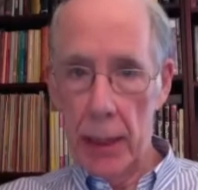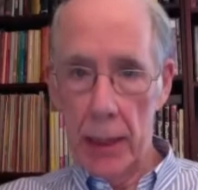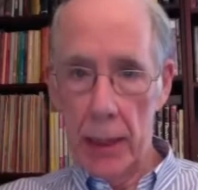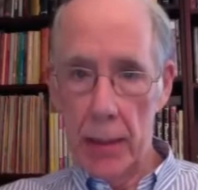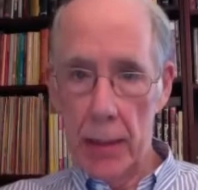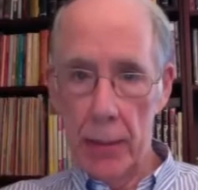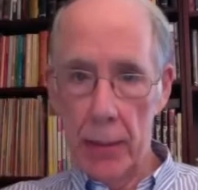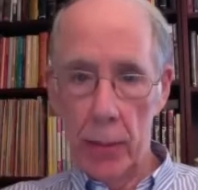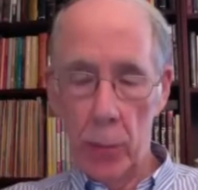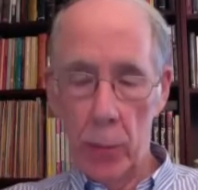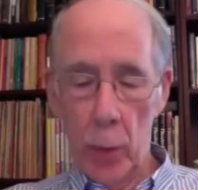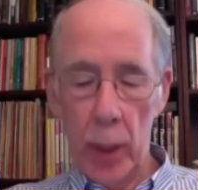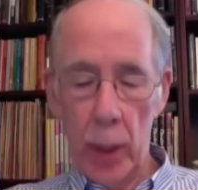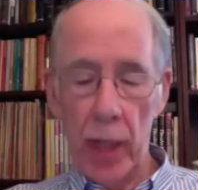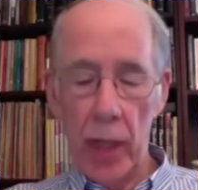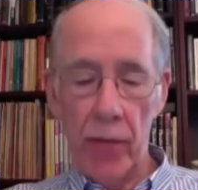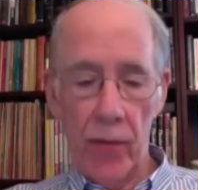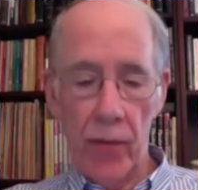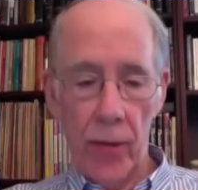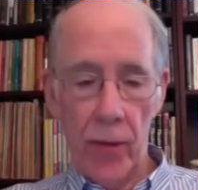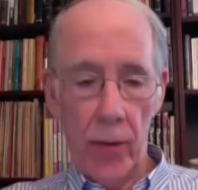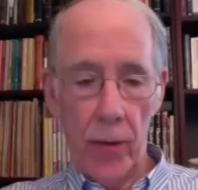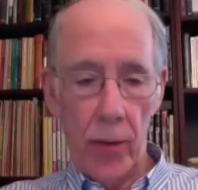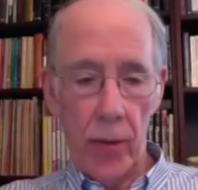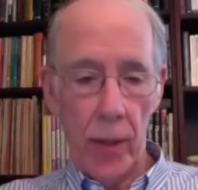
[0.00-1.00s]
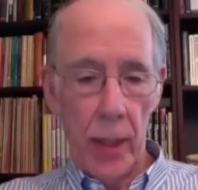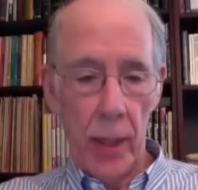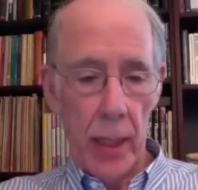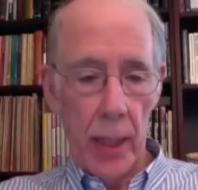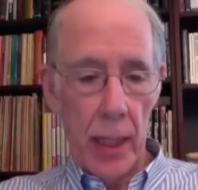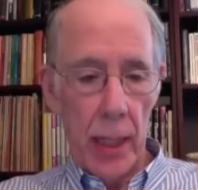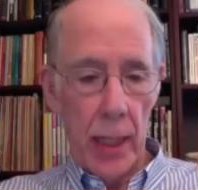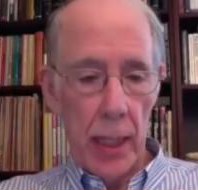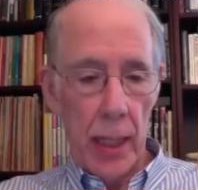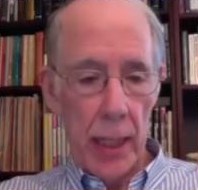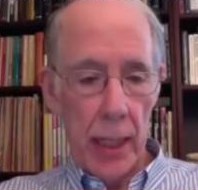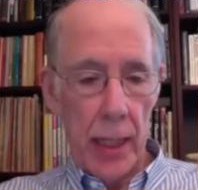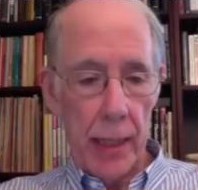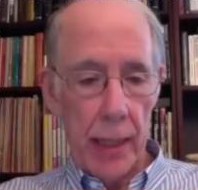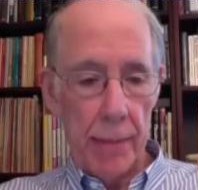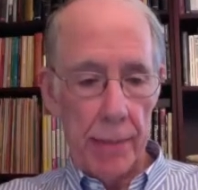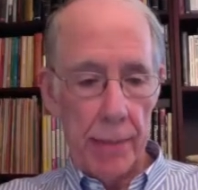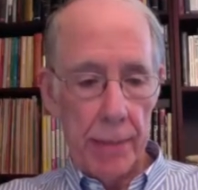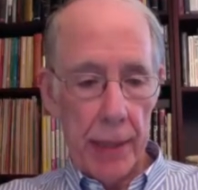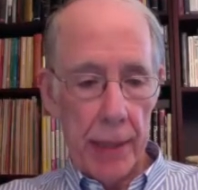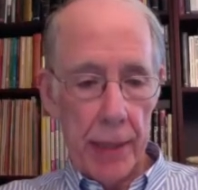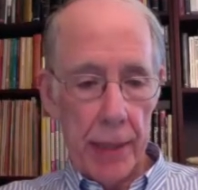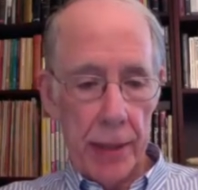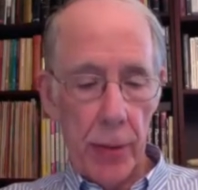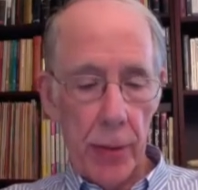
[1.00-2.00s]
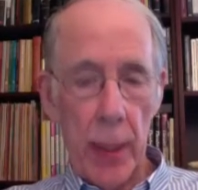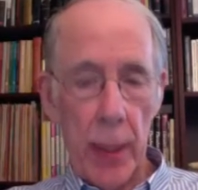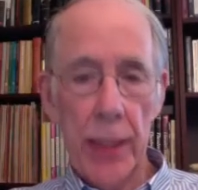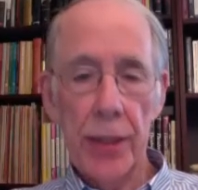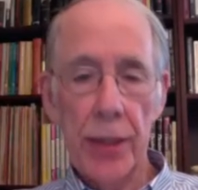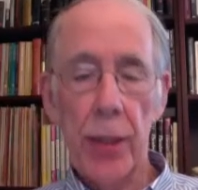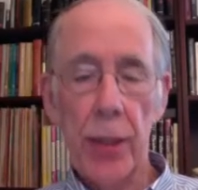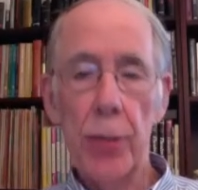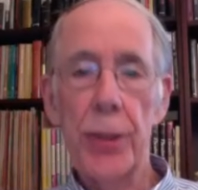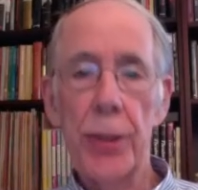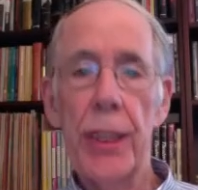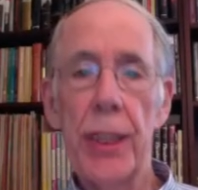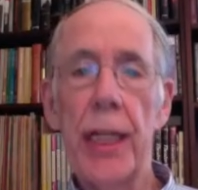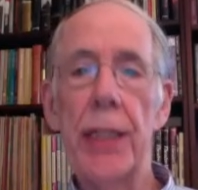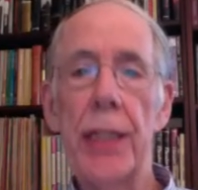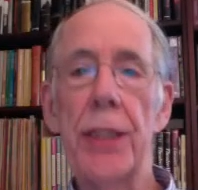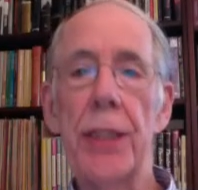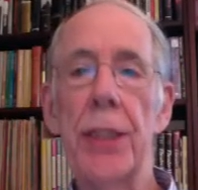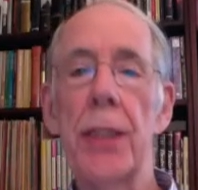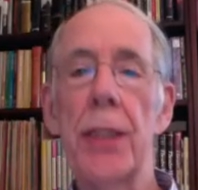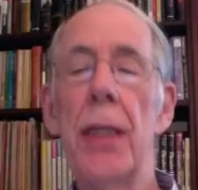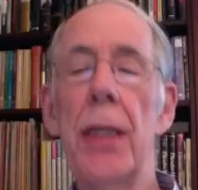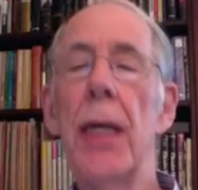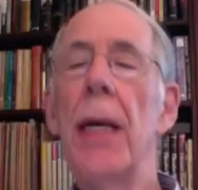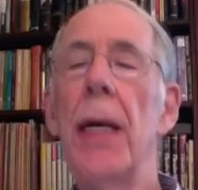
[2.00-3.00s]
working for a trade association.